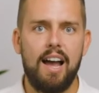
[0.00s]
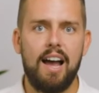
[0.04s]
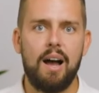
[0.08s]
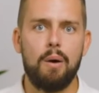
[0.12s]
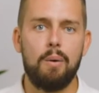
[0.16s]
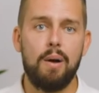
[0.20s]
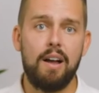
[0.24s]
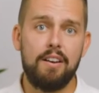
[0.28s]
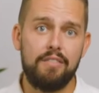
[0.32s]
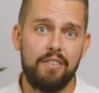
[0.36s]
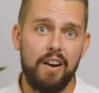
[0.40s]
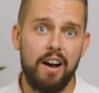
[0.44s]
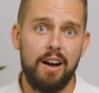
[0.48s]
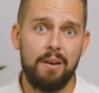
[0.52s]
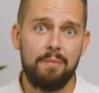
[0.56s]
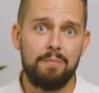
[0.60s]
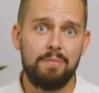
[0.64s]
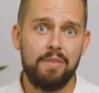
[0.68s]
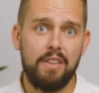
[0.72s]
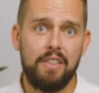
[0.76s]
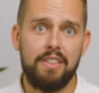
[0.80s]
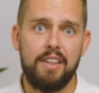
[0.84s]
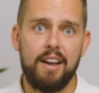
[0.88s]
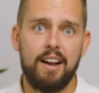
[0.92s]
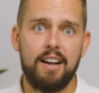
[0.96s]
However,
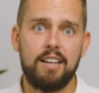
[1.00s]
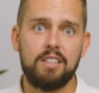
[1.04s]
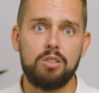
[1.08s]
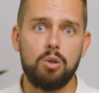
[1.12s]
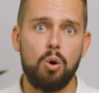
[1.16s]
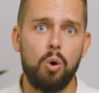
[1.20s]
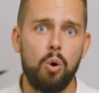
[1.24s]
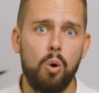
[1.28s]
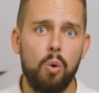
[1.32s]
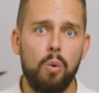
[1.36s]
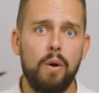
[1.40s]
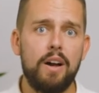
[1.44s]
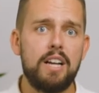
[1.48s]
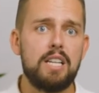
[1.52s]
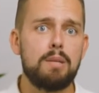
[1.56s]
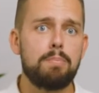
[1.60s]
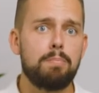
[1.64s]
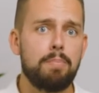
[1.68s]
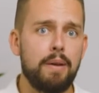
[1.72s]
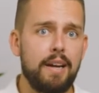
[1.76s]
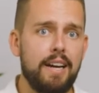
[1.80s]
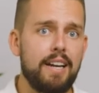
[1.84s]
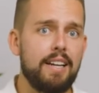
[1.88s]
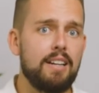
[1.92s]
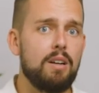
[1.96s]
there has always
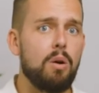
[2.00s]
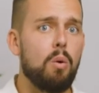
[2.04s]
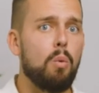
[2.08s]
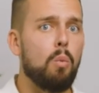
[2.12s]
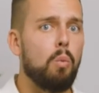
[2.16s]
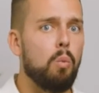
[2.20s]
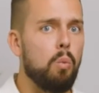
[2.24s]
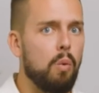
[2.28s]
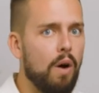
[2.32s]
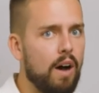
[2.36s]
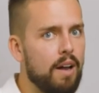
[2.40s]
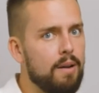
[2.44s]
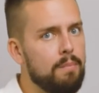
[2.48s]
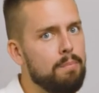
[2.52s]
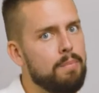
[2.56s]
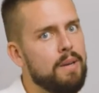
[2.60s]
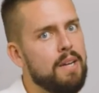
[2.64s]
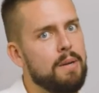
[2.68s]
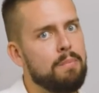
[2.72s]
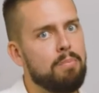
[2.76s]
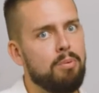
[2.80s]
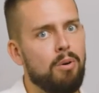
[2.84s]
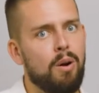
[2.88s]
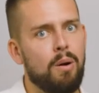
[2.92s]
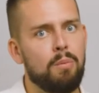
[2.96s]
been one
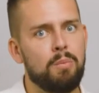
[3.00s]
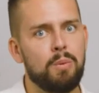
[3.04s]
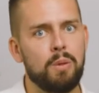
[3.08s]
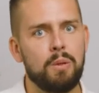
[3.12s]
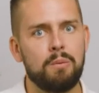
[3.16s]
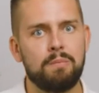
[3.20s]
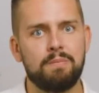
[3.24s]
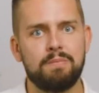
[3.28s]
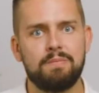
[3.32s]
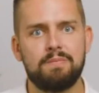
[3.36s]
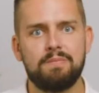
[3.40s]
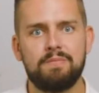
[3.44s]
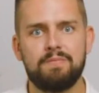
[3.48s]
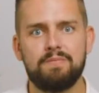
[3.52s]
big problem.